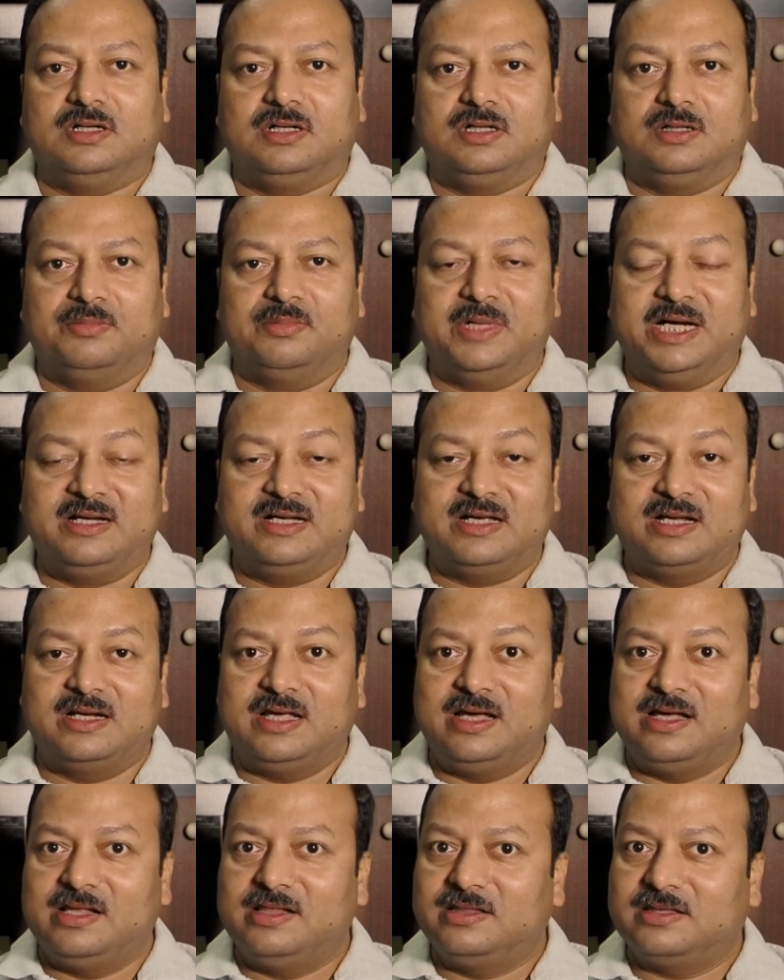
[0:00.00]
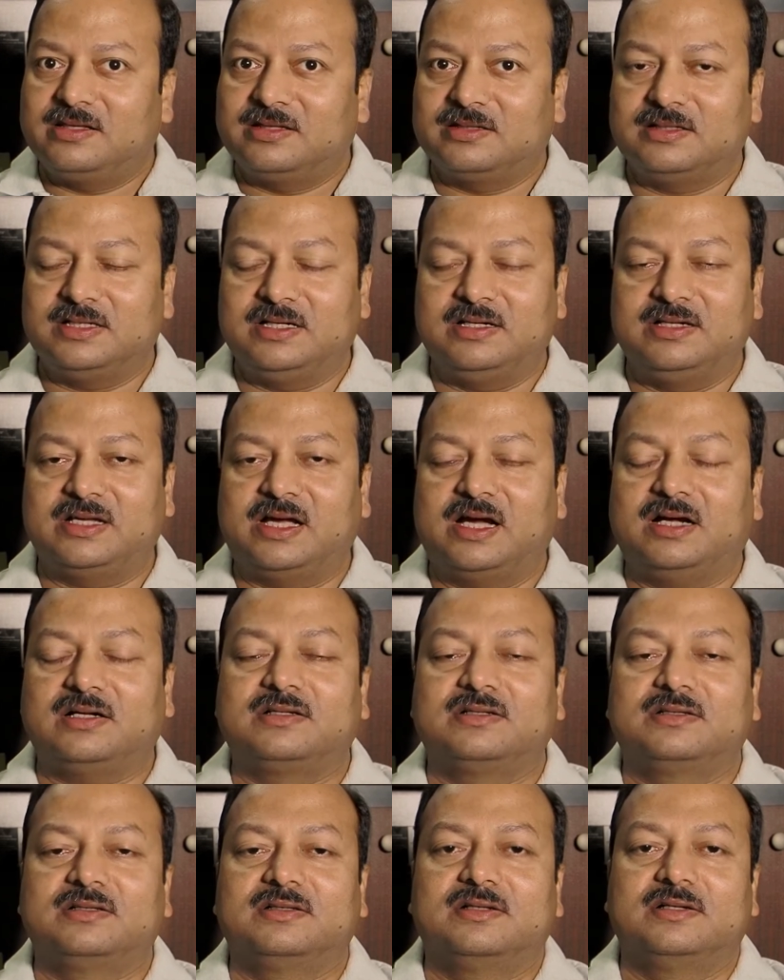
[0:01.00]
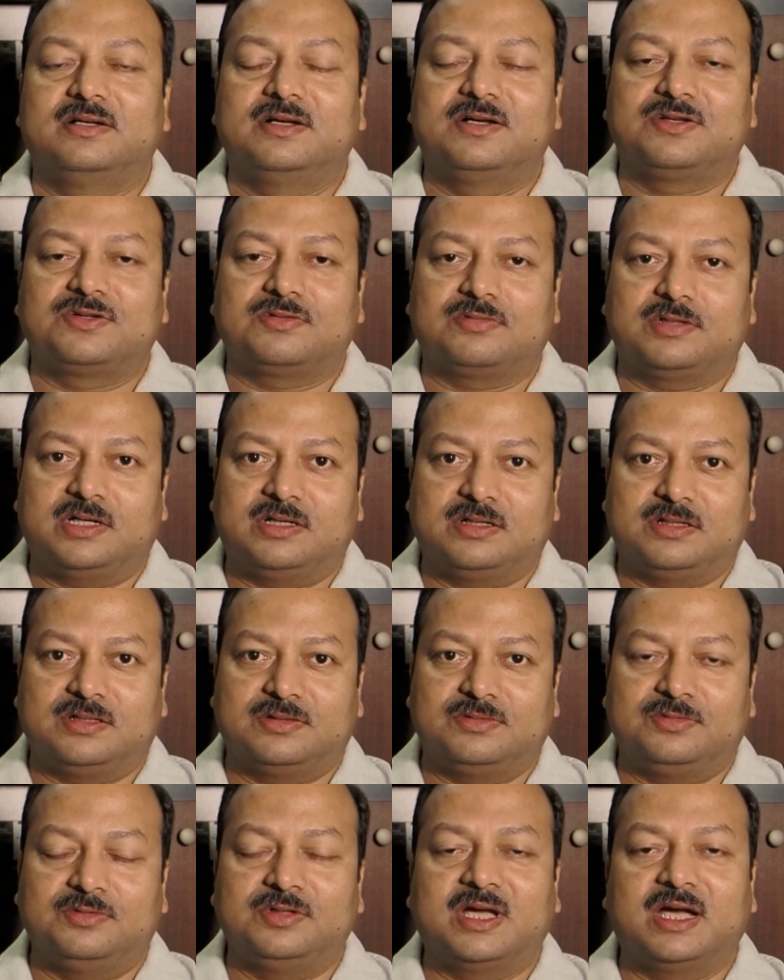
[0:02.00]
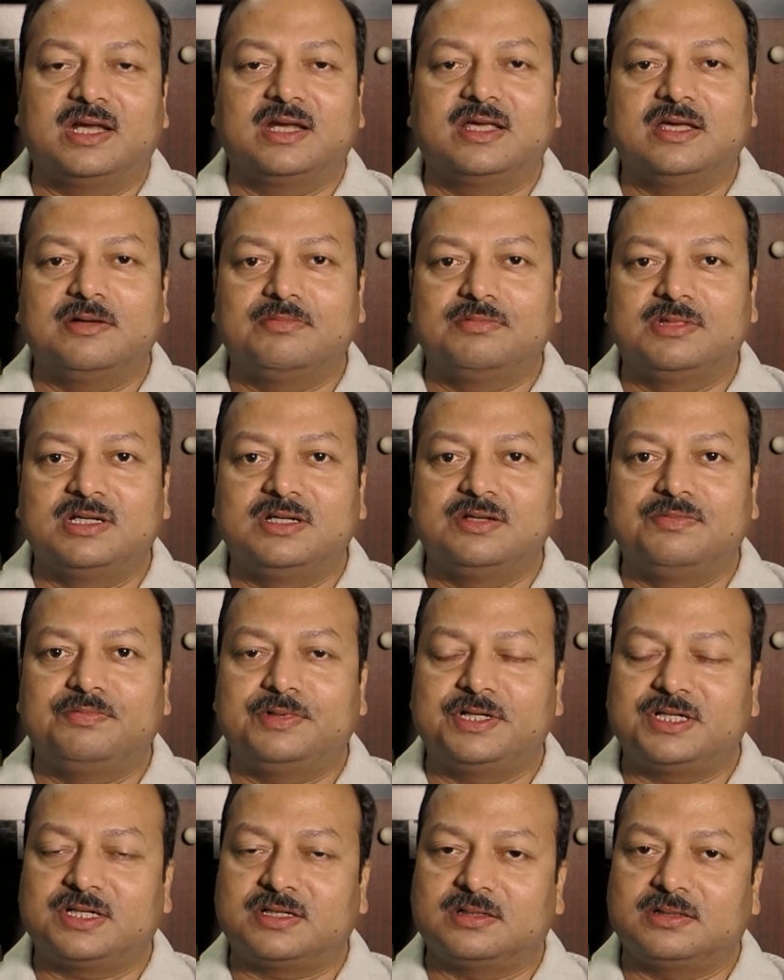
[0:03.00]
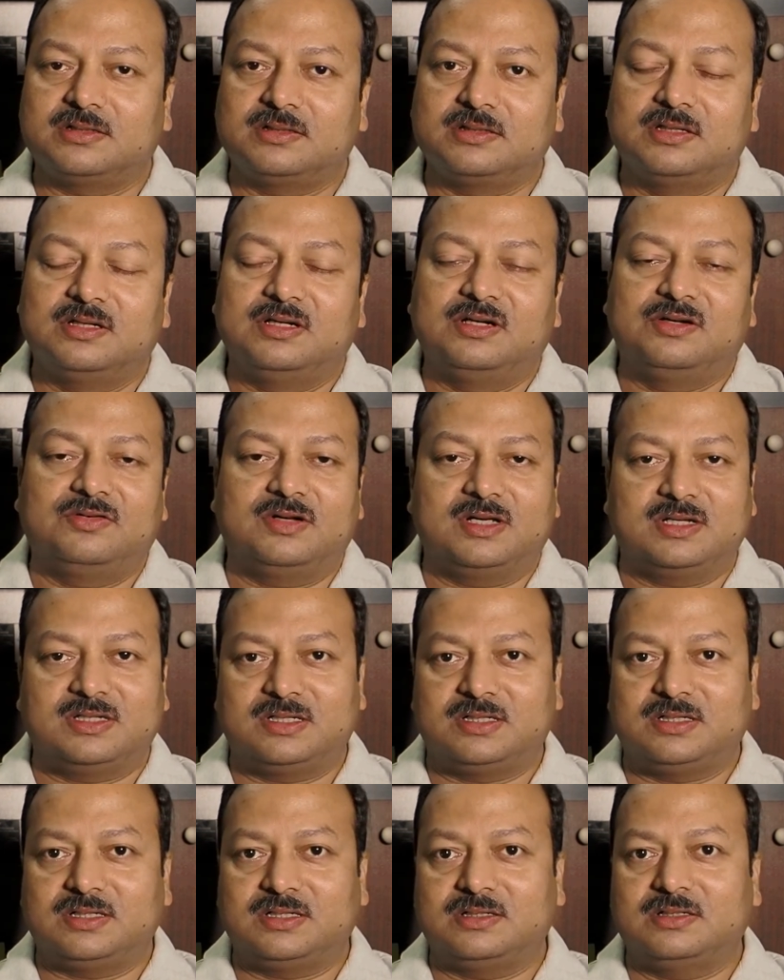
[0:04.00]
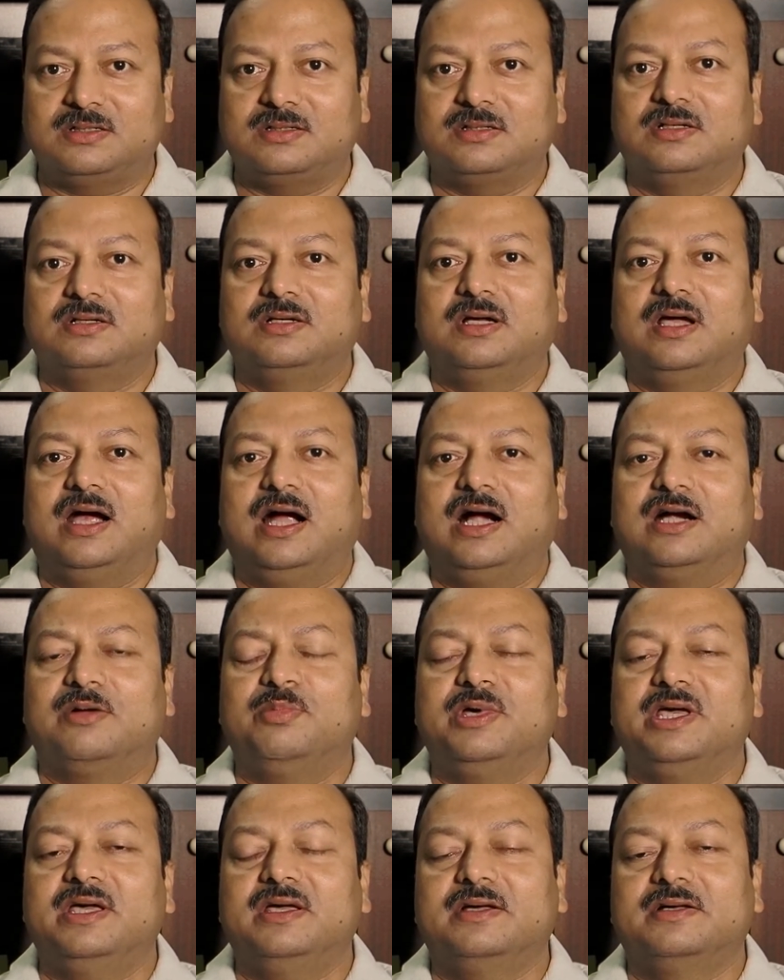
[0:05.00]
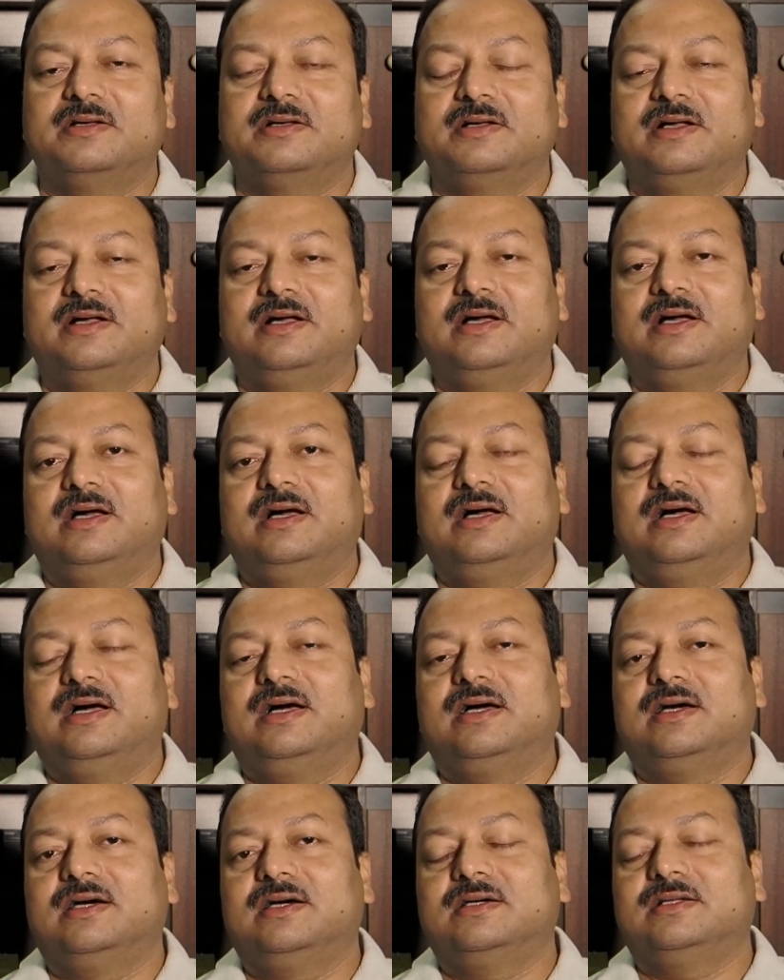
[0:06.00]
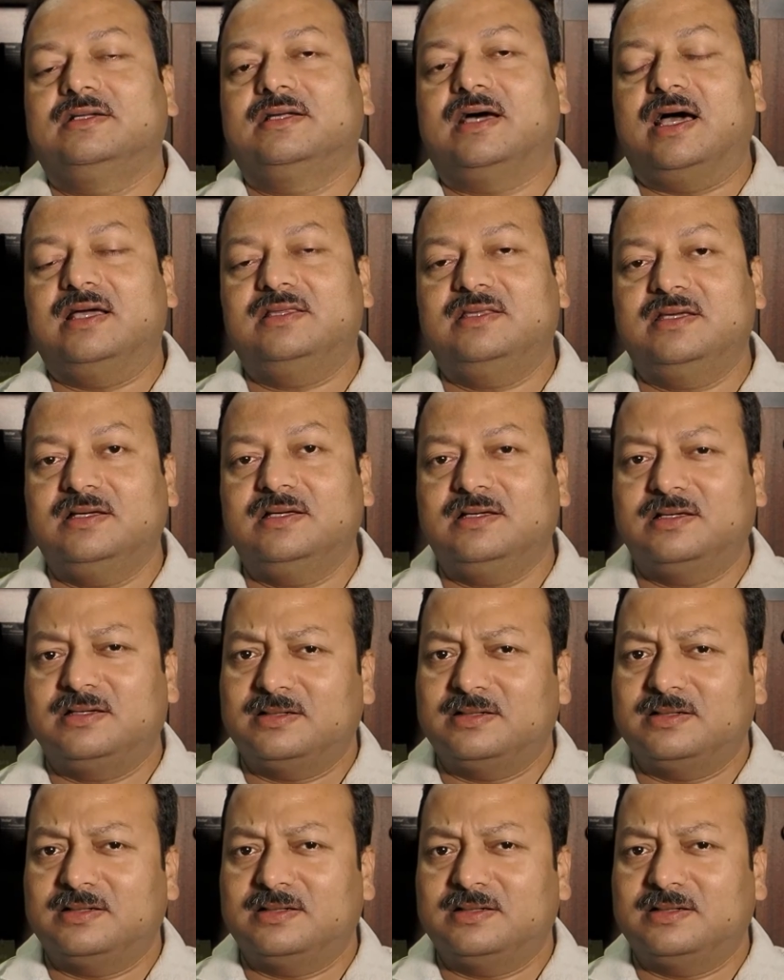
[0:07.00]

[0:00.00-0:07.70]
mental health intact, so that we can keep the depression, frustration at bay. And I think